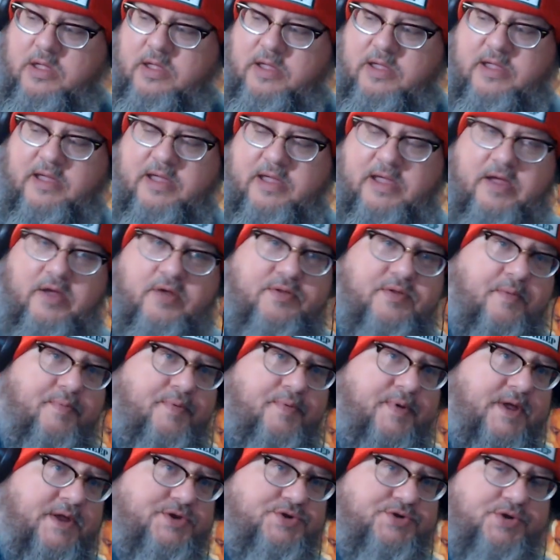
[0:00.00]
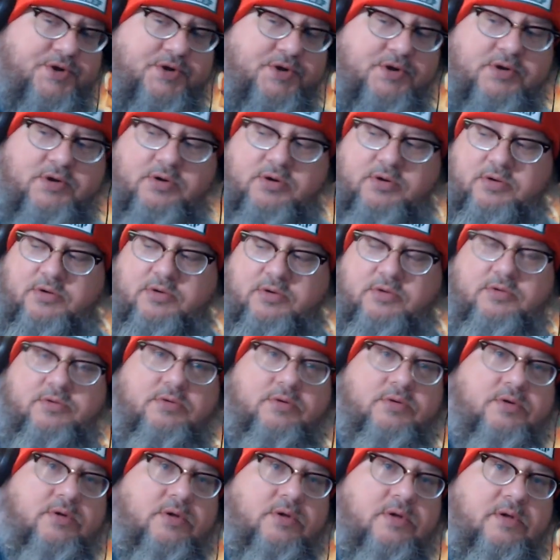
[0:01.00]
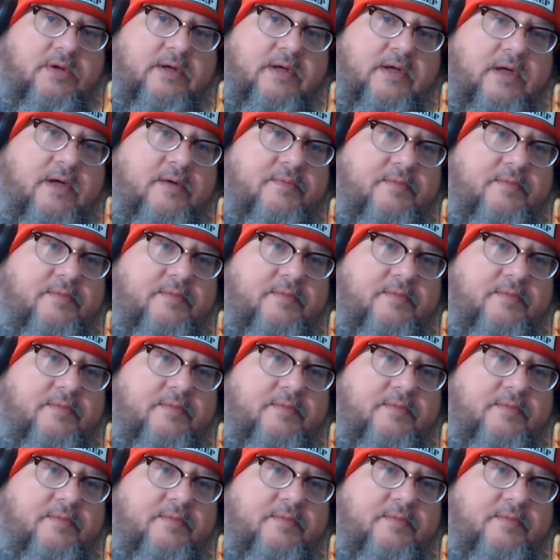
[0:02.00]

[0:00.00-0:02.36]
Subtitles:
Here's a picture of the